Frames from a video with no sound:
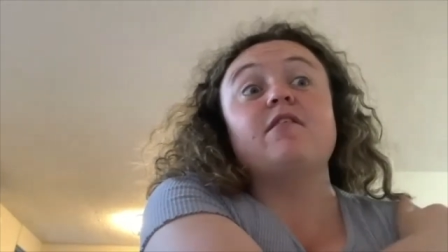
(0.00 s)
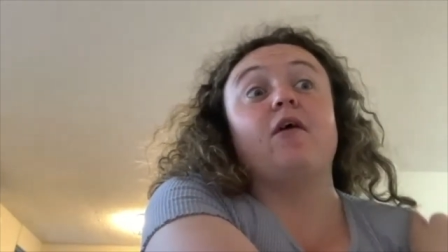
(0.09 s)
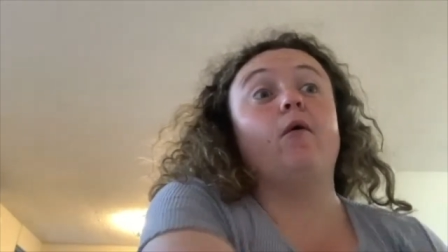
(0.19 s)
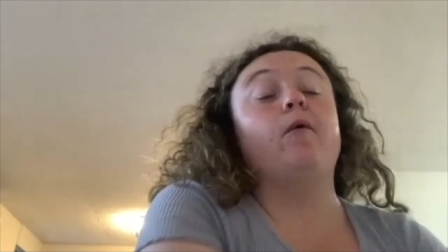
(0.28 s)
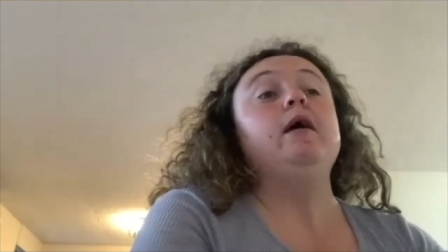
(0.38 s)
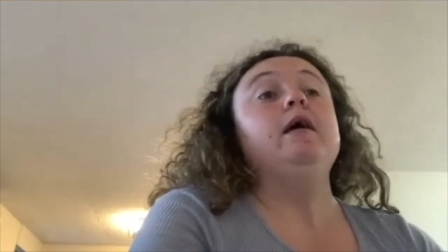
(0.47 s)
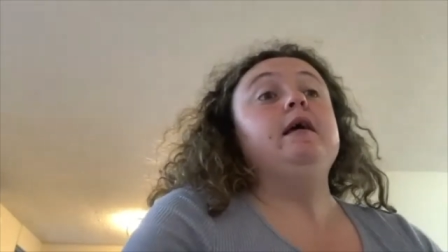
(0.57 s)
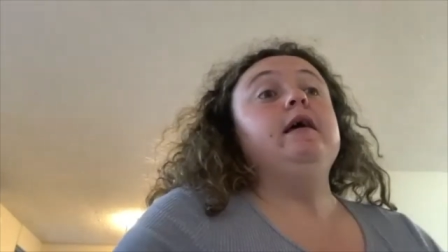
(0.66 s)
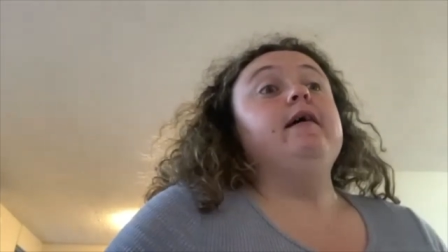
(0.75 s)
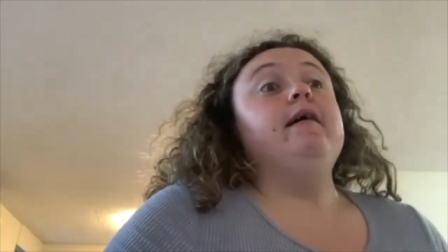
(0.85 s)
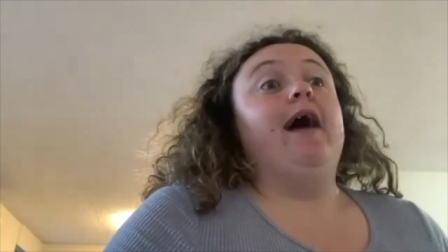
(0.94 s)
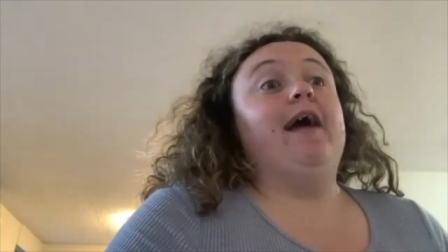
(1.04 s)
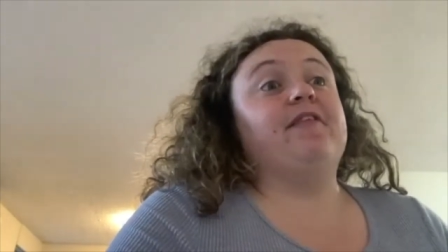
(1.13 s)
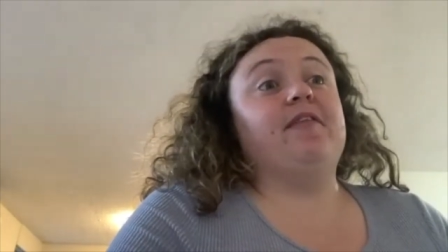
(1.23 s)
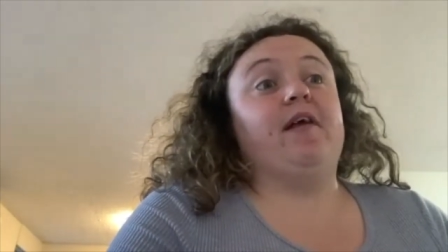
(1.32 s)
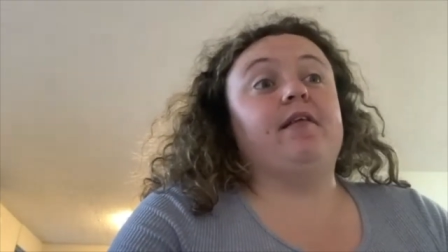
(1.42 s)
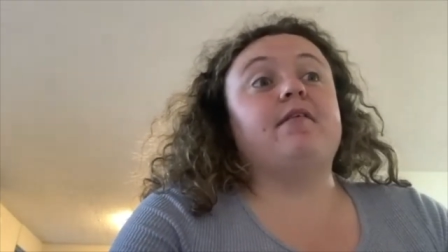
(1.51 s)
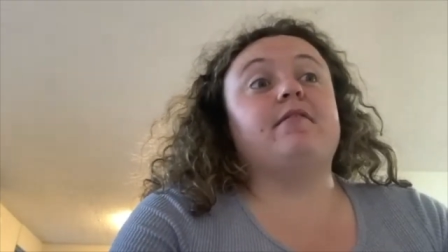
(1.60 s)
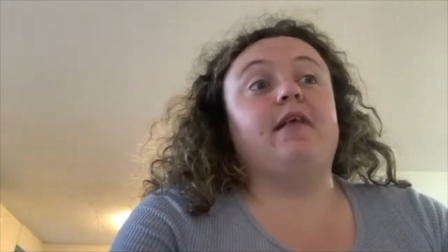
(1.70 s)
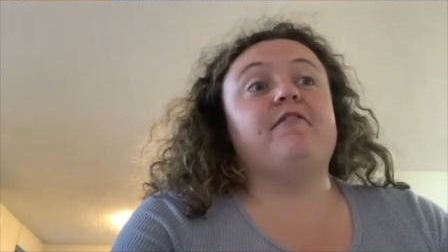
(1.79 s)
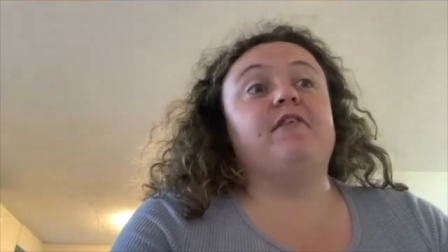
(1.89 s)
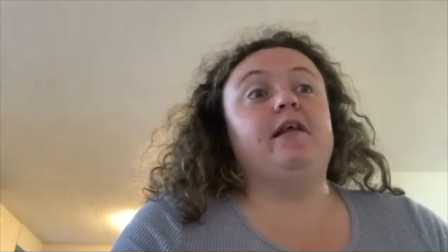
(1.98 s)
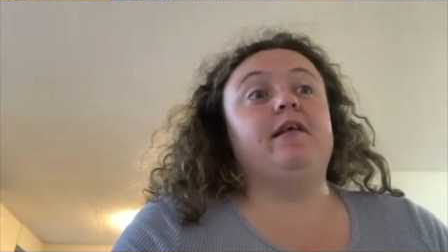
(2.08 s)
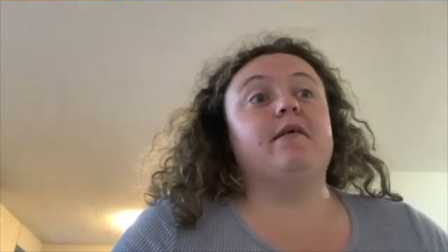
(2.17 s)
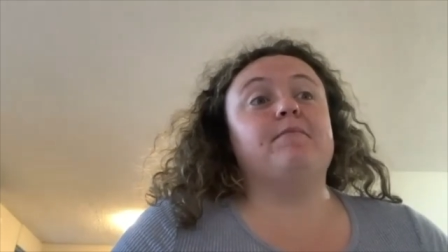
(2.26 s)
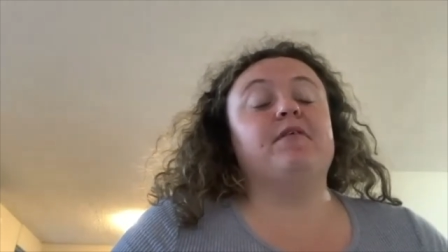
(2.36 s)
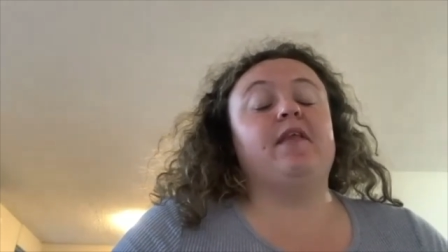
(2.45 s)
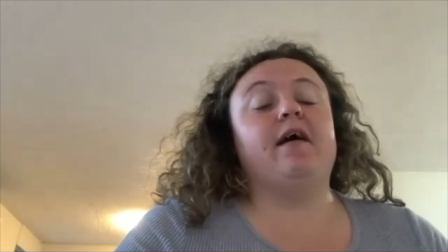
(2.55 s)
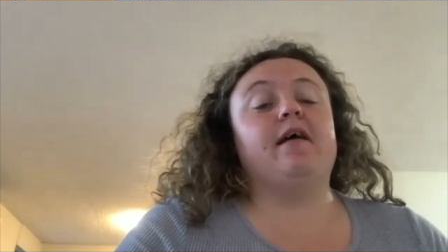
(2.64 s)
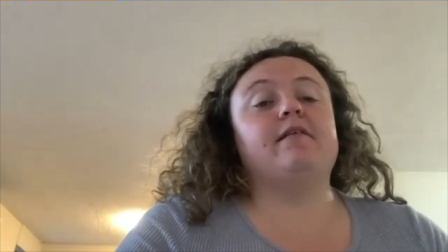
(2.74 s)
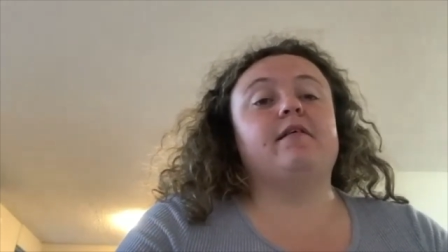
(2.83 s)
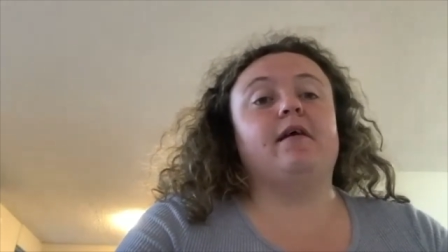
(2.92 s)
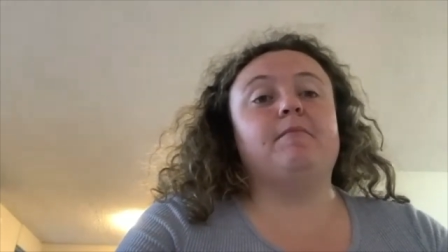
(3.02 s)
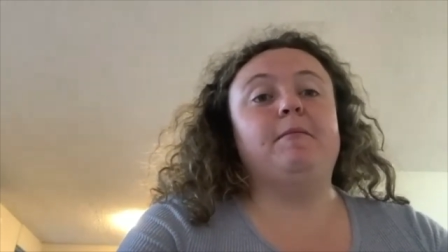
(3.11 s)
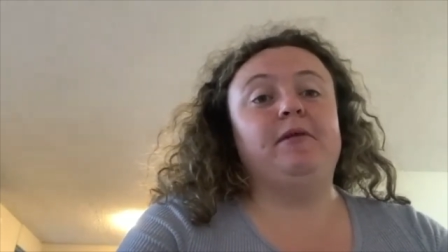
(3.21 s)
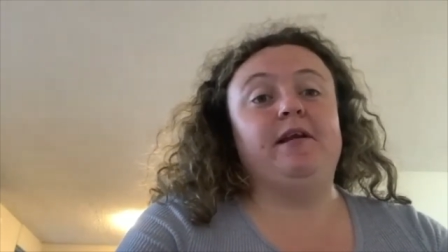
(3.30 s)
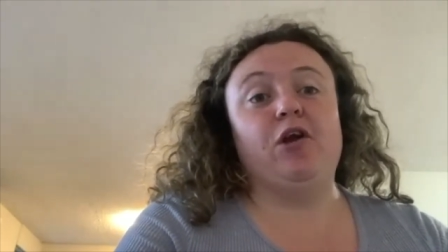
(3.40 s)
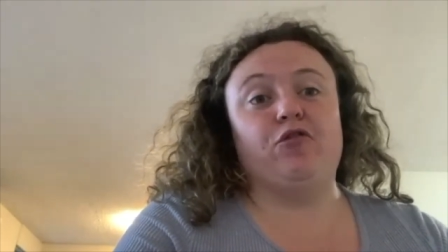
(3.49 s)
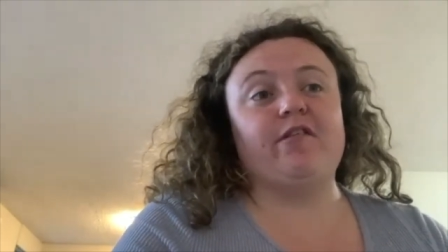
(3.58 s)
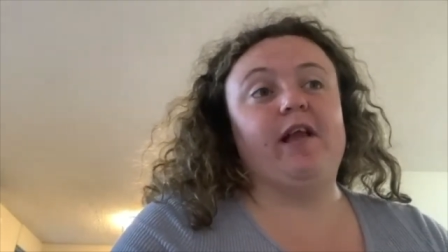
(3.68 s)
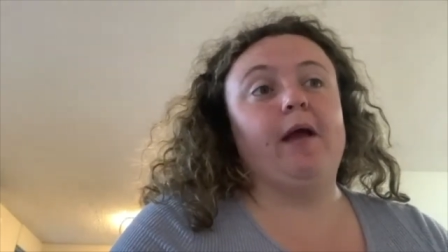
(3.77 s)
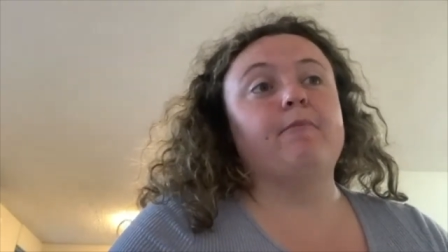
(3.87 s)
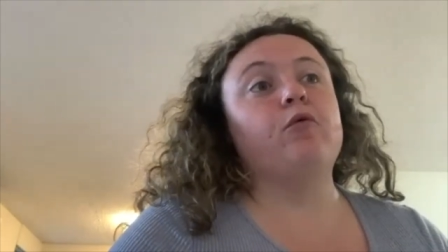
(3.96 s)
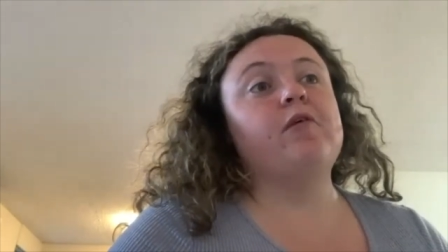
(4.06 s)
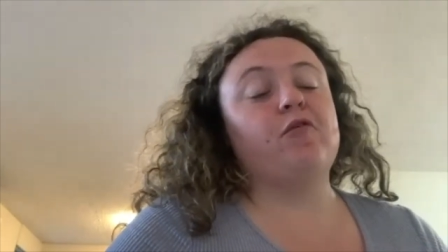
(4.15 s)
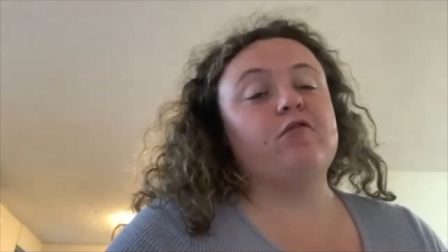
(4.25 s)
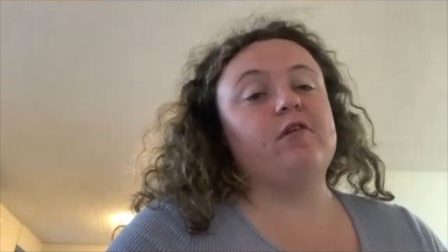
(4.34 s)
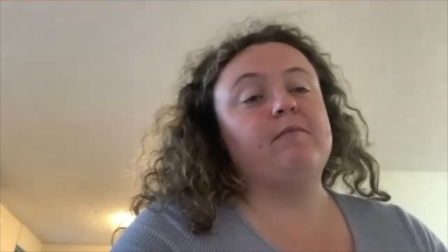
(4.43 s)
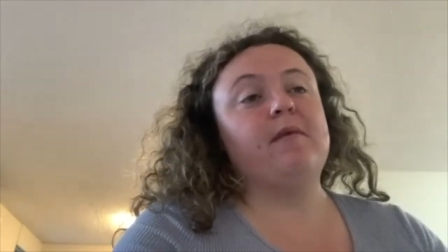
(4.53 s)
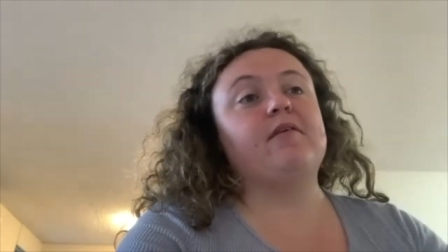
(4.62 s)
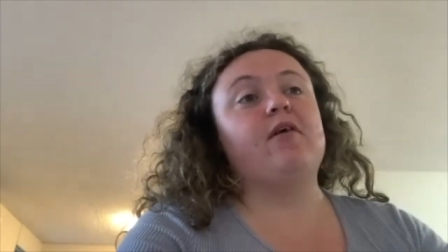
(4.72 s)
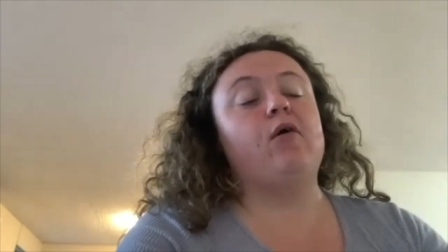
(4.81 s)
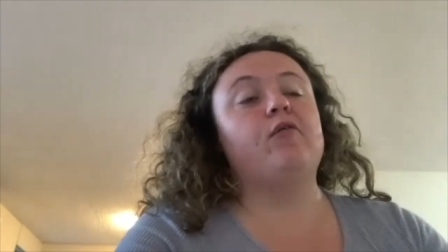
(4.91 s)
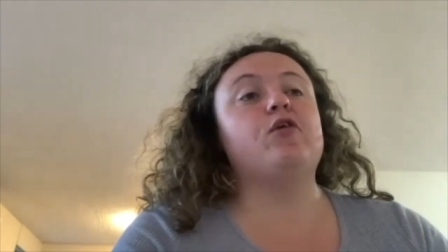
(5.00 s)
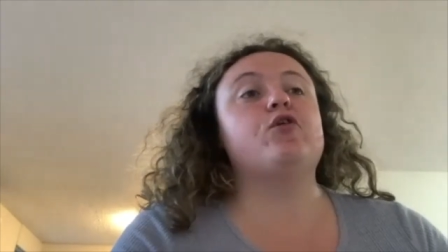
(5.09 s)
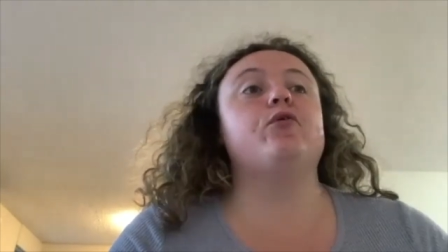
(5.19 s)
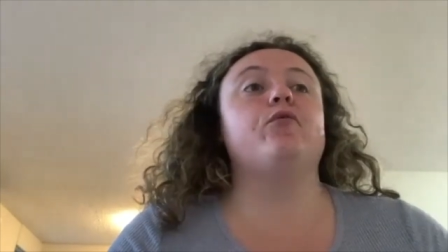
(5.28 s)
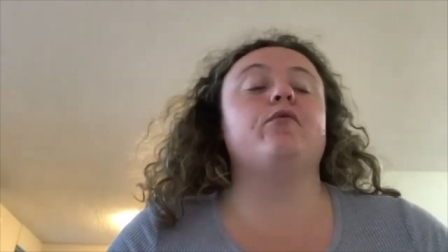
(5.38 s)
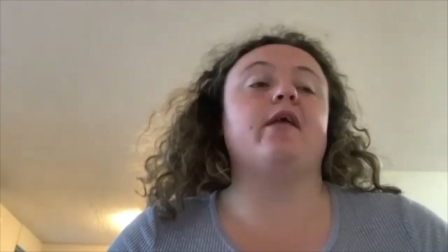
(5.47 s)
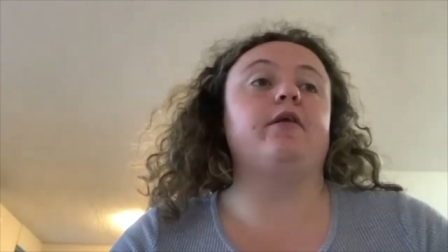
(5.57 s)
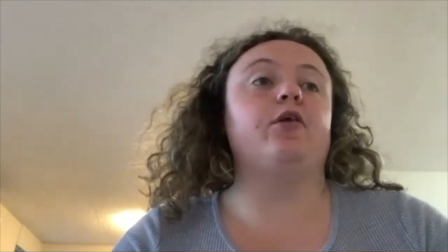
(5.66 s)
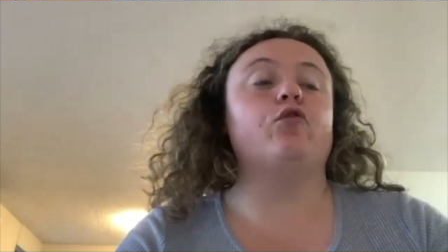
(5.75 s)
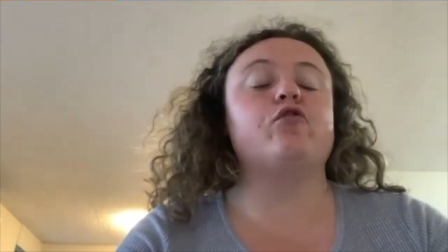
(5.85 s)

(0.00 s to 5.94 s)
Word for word: So I think that's definitely something that people need to understand more, that there's a lot of mental health issues and,